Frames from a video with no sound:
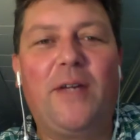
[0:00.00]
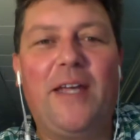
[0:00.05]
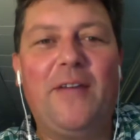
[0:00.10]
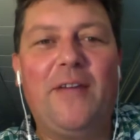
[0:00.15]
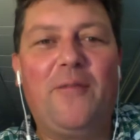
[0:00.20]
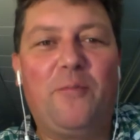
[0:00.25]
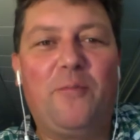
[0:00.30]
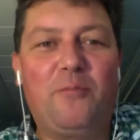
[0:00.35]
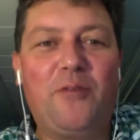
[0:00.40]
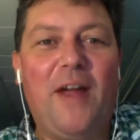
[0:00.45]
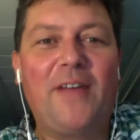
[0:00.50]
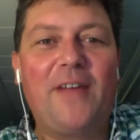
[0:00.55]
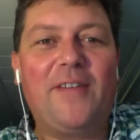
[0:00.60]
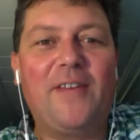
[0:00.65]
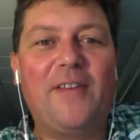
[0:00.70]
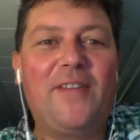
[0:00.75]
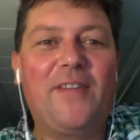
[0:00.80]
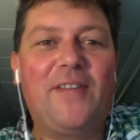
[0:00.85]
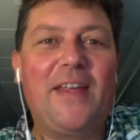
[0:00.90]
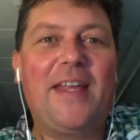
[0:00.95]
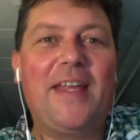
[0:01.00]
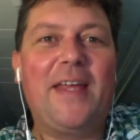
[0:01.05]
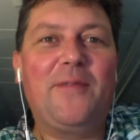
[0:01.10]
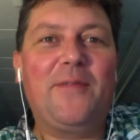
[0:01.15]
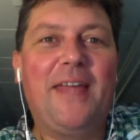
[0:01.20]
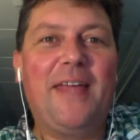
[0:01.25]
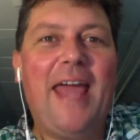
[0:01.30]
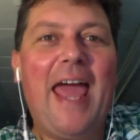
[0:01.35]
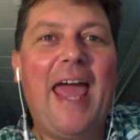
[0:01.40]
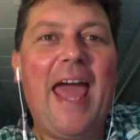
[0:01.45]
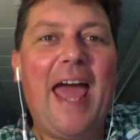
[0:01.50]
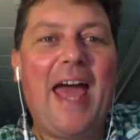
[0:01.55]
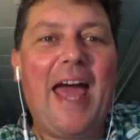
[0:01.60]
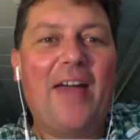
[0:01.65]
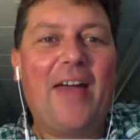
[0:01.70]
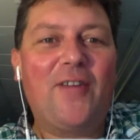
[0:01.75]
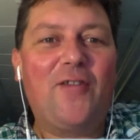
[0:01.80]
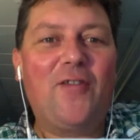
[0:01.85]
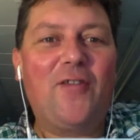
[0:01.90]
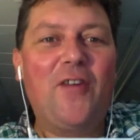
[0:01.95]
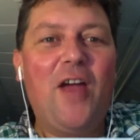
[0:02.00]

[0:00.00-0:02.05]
give presents, they give cash.